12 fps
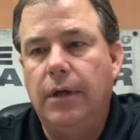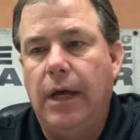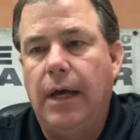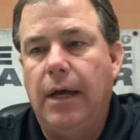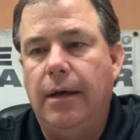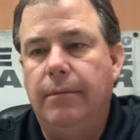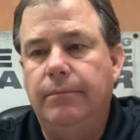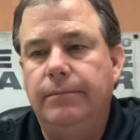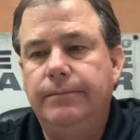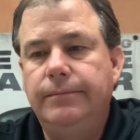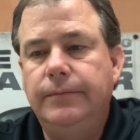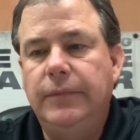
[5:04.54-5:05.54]

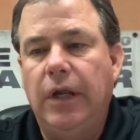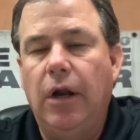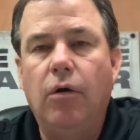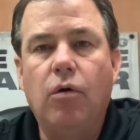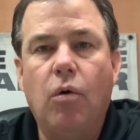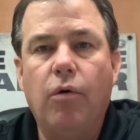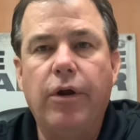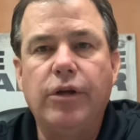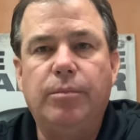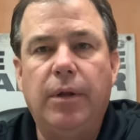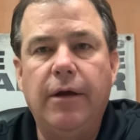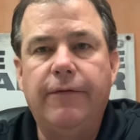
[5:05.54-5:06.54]
um, you know, quarter
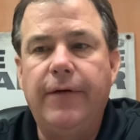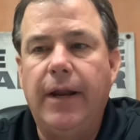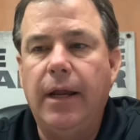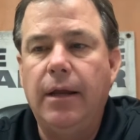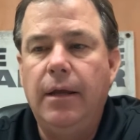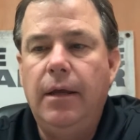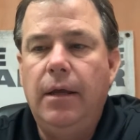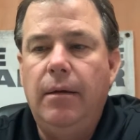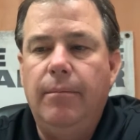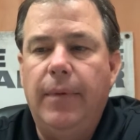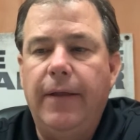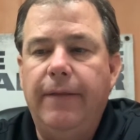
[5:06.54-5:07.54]
inch plug fitting,
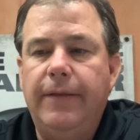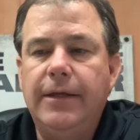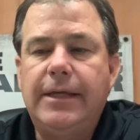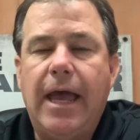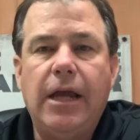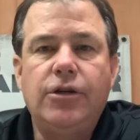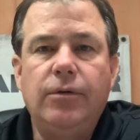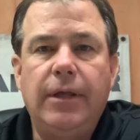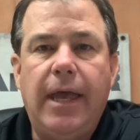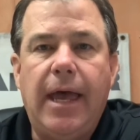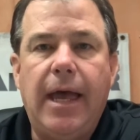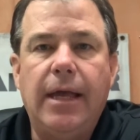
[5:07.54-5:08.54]
but this
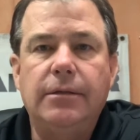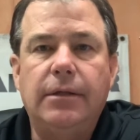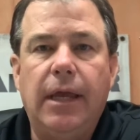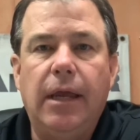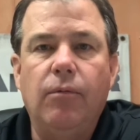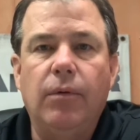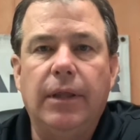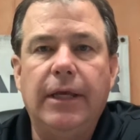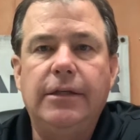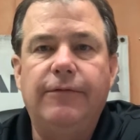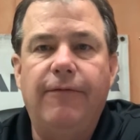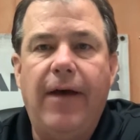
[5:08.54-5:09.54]
actually has a
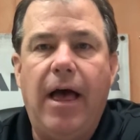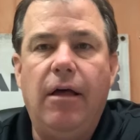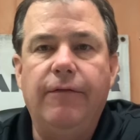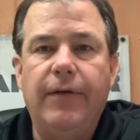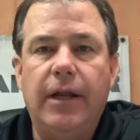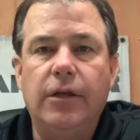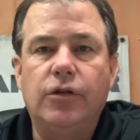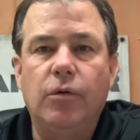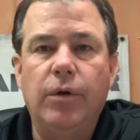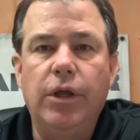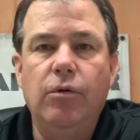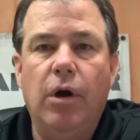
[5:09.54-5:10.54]
release valve in it. So
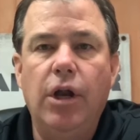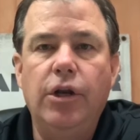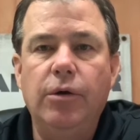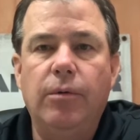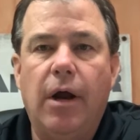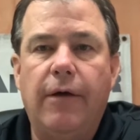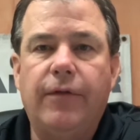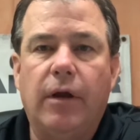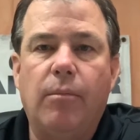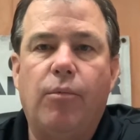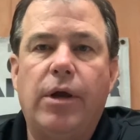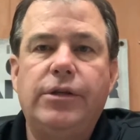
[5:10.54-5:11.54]
when you undo it off the
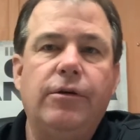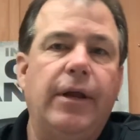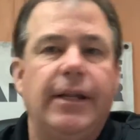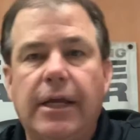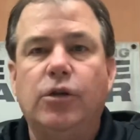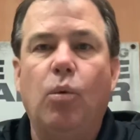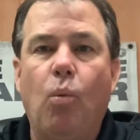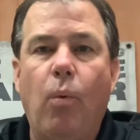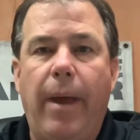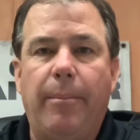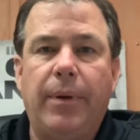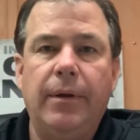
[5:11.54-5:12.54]
compressor, it doesn't
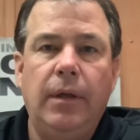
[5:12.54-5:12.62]
whip.